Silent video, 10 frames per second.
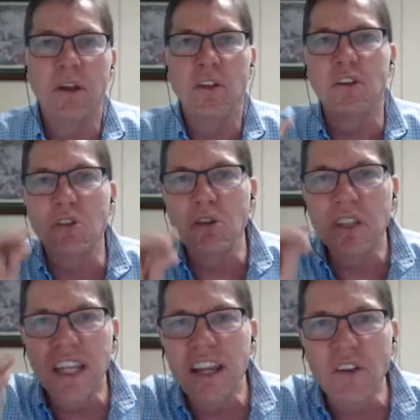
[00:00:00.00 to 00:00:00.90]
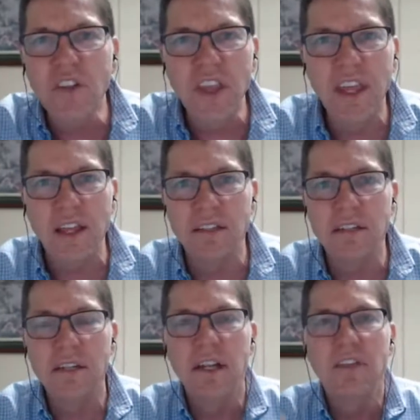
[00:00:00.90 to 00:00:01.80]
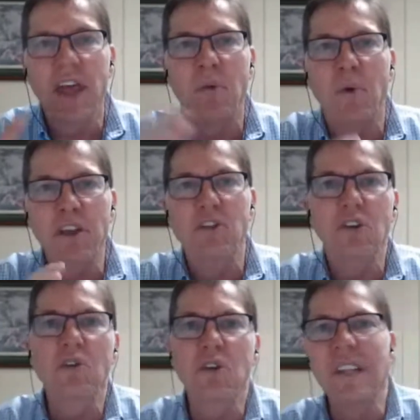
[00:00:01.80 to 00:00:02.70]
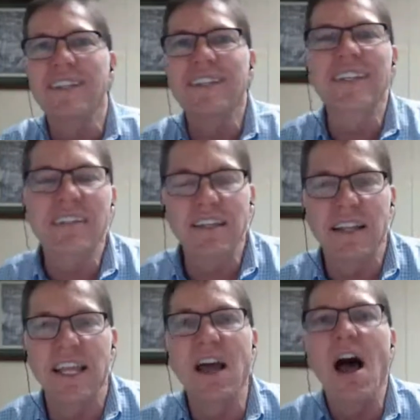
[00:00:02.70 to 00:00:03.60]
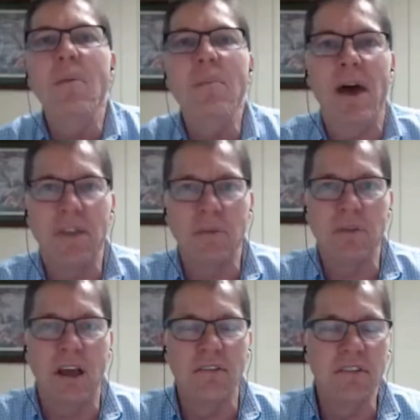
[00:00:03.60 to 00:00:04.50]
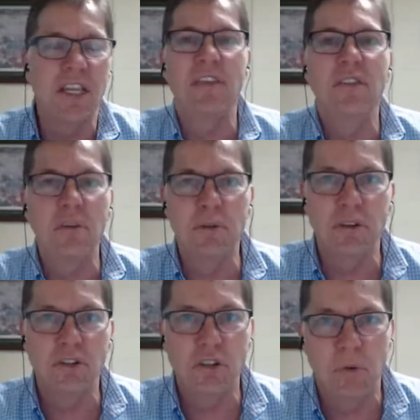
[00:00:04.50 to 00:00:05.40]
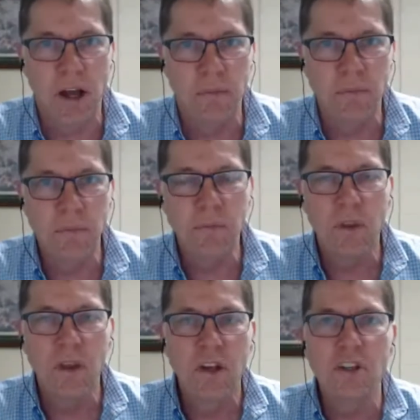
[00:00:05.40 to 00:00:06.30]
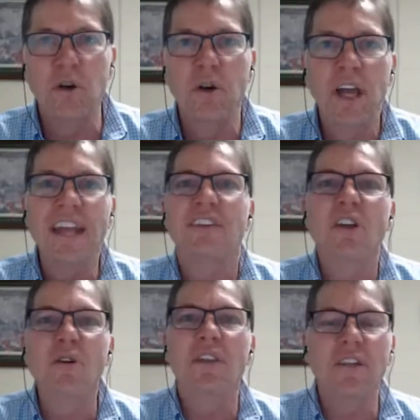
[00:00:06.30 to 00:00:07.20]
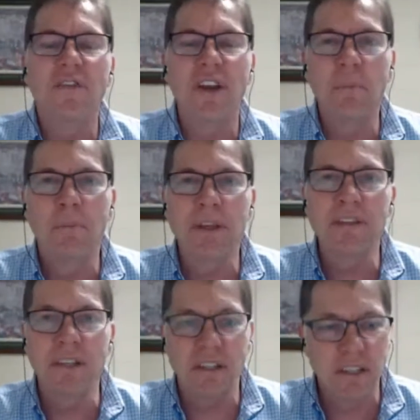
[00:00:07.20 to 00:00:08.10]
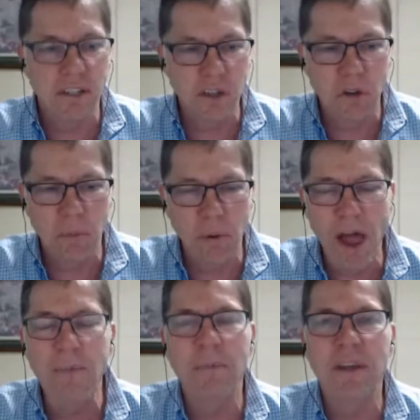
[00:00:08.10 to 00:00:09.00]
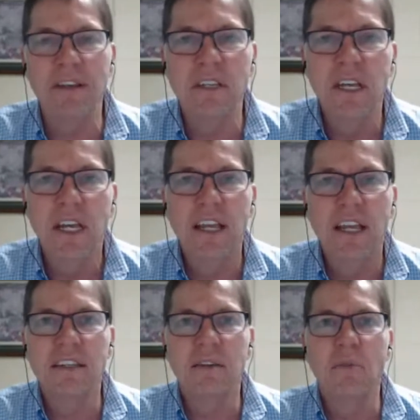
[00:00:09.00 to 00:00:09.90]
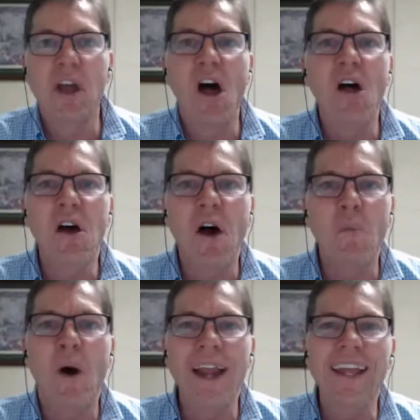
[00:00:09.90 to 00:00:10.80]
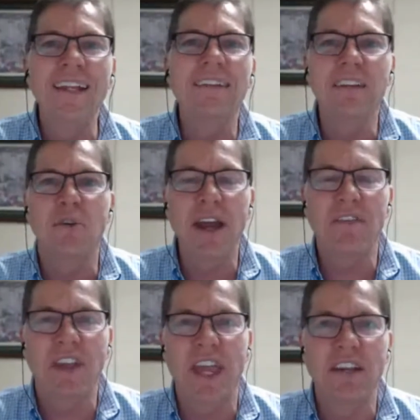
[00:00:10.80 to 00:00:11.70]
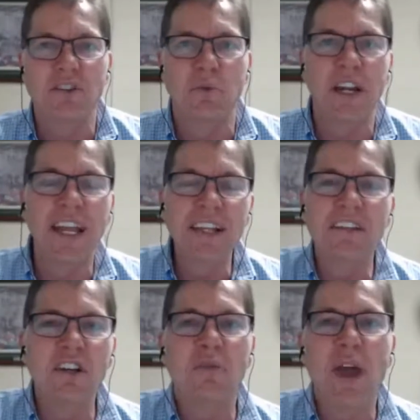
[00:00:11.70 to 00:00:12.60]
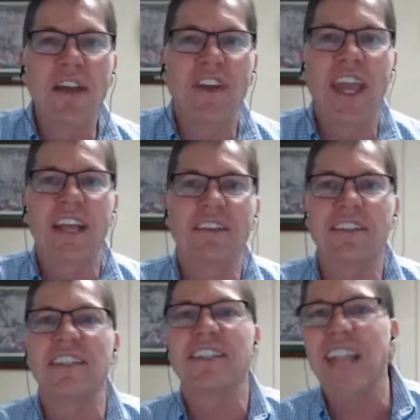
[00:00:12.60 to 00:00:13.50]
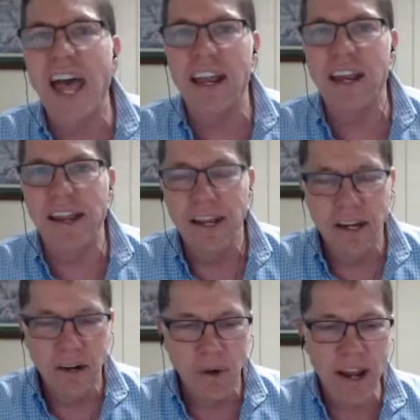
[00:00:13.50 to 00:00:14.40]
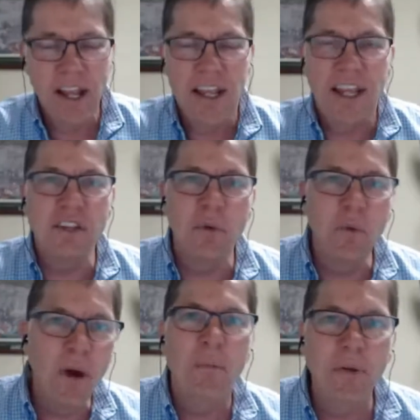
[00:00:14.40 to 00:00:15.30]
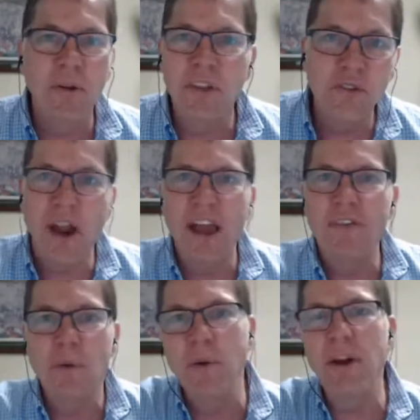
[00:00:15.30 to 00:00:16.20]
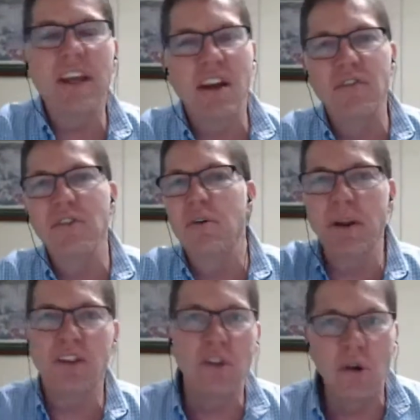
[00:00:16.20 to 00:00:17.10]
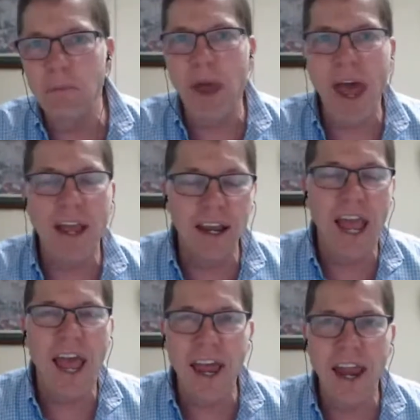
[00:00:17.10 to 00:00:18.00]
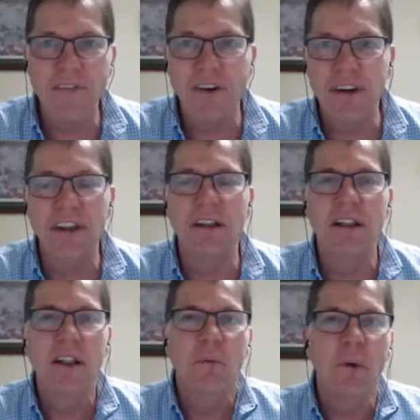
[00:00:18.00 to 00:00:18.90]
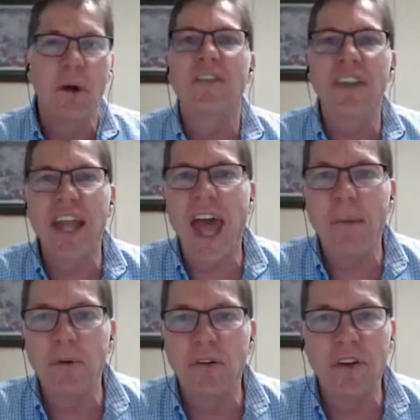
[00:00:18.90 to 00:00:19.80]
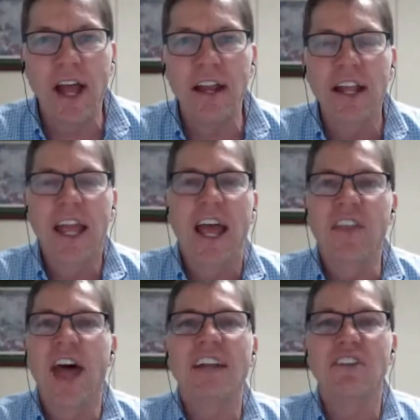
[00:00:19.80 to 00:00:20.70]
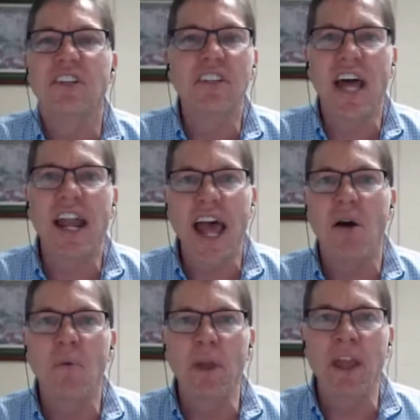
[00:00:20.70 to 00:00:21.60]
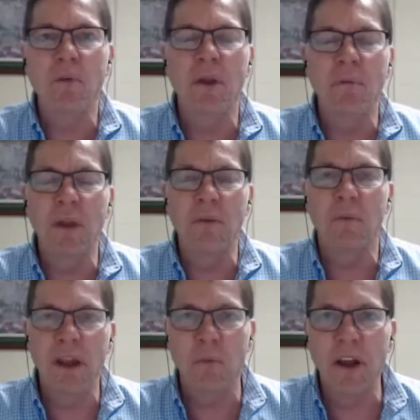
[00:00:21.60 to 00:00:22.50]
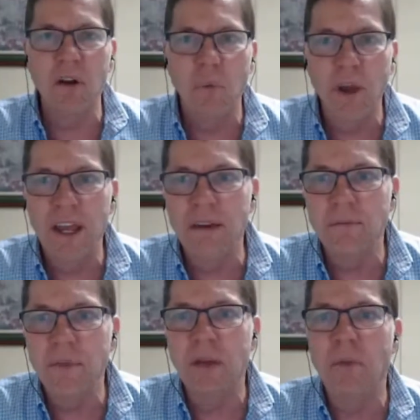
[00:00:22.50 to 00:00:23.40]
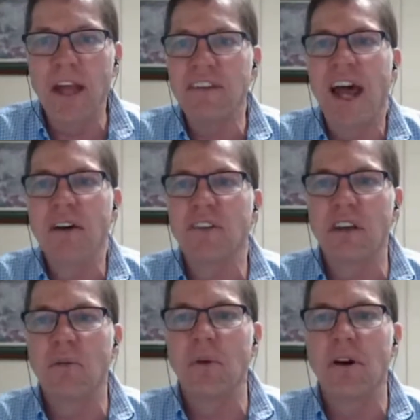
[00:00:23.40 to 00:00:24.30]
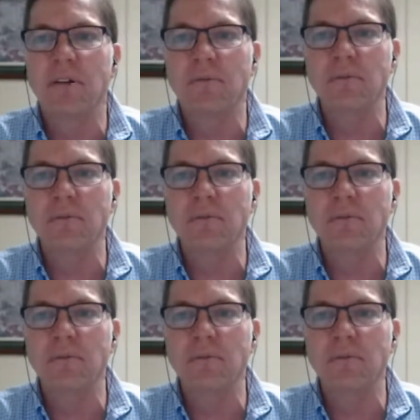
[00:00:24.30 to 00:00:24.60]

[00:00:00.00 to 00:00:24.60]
Those little things that when you do consistently compound themselves and give you the results you want. So it's no different in business. And so the problem is that we all want instant gratification. We're an instant gratification society, right? And so we want to pull in the drive-thru. We want to get our food. We want to throw it back and have our deal. We want everything to happen overnight. And that's just not how we're going to win. And that's not how it's going to work.